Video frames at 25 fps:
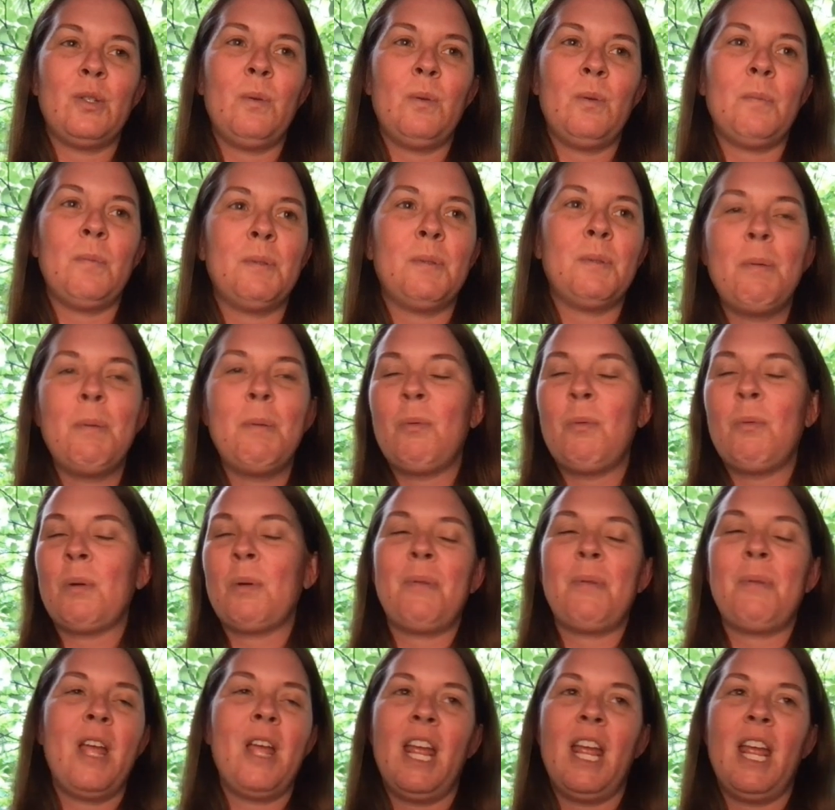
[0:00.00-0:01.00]
tulips. People
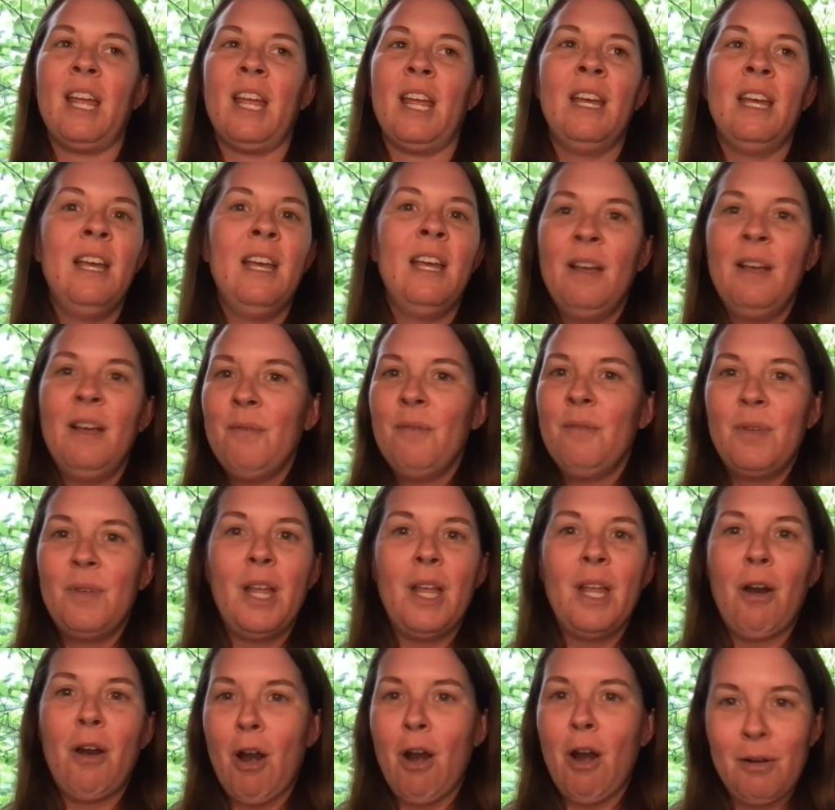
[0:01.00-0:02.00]
were paying,
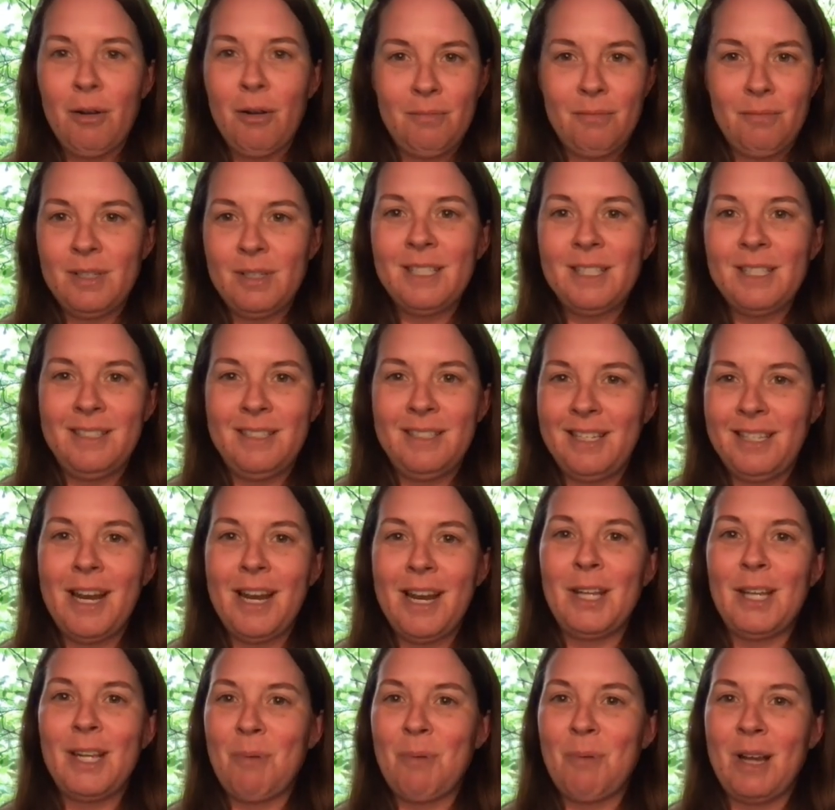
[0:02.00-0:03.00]
in our
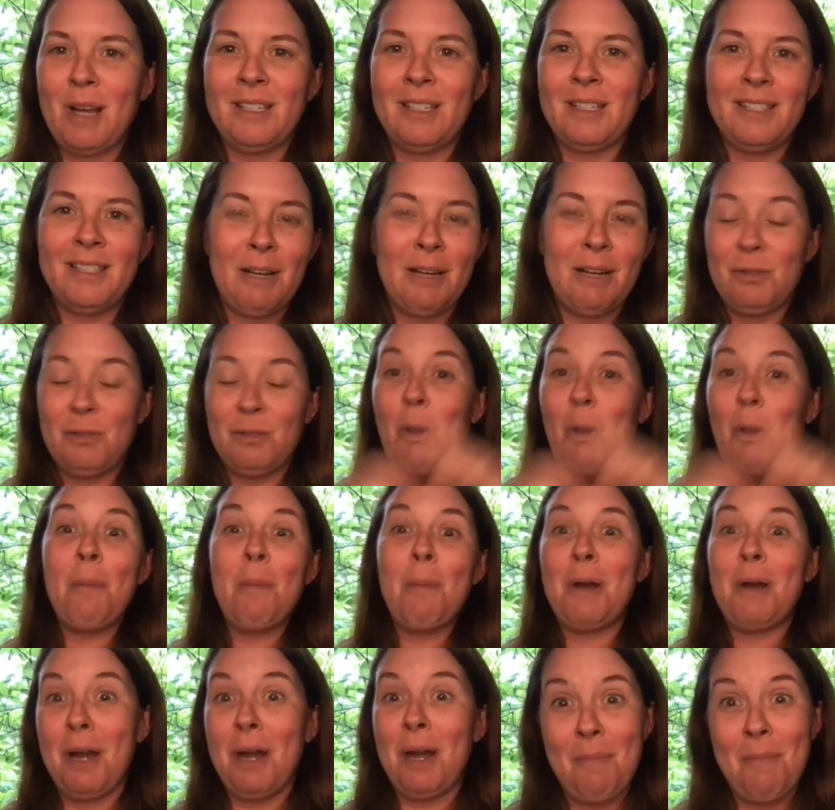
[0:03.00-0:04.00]
today's prices,
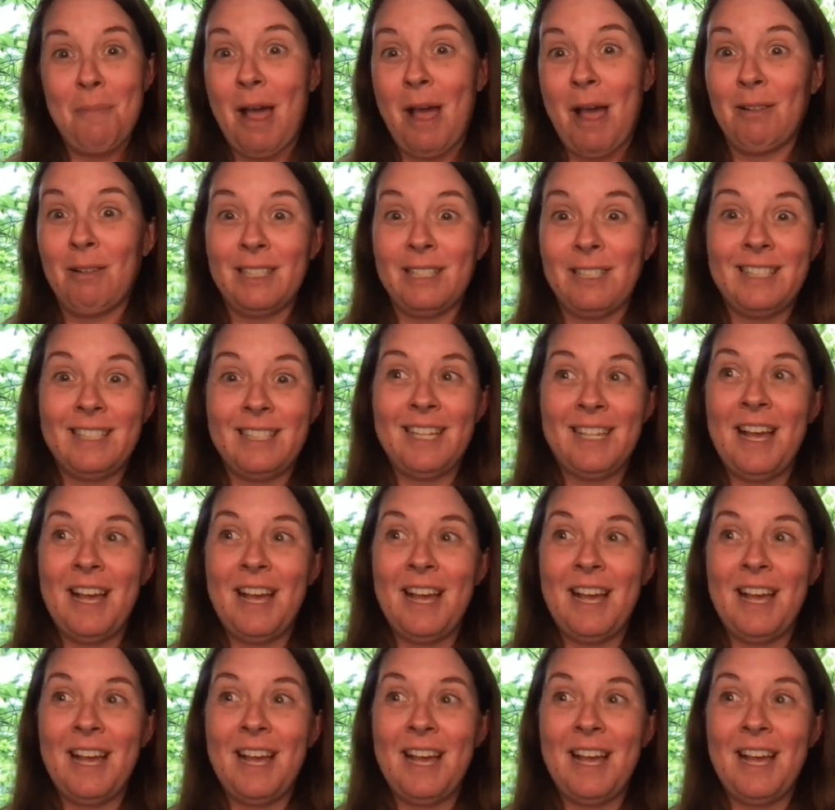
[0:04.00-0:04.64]
exorbitant amounts.